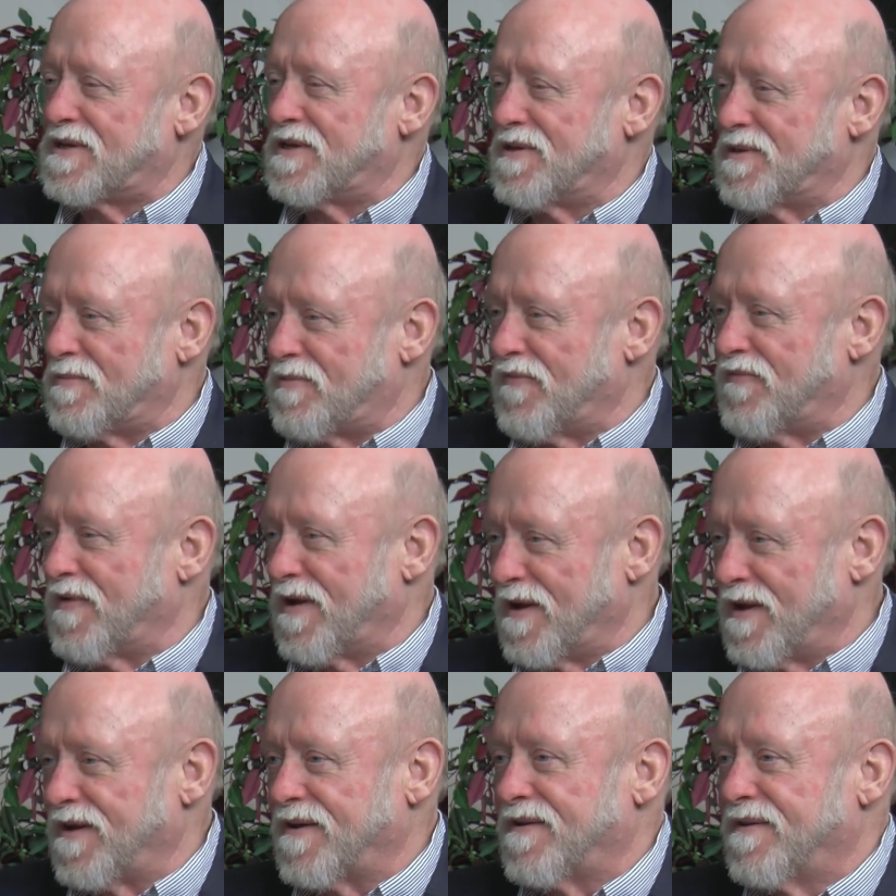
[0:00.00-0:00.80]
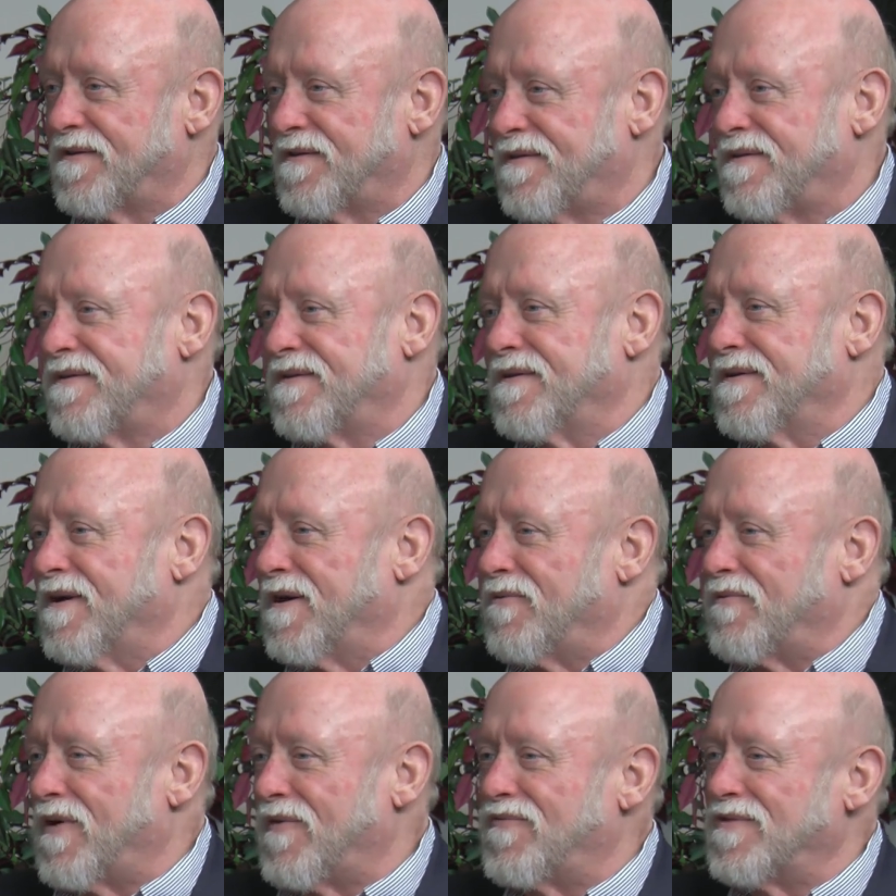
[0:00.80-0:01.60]
to the prophetic
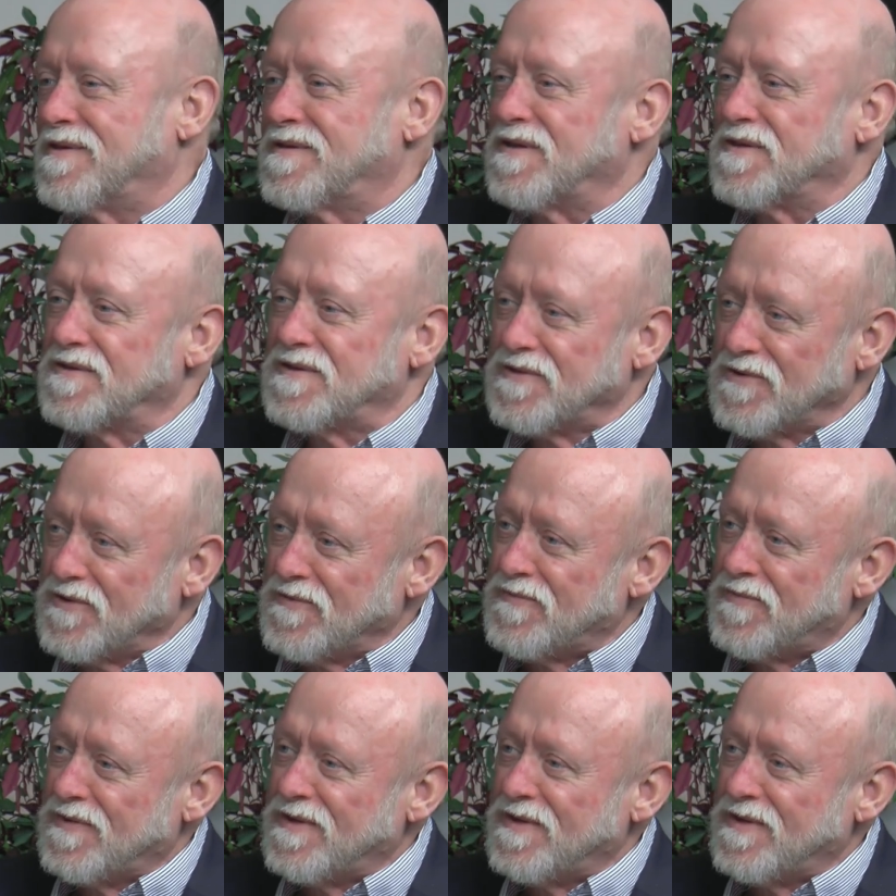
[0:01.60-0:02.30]
uh, references to him.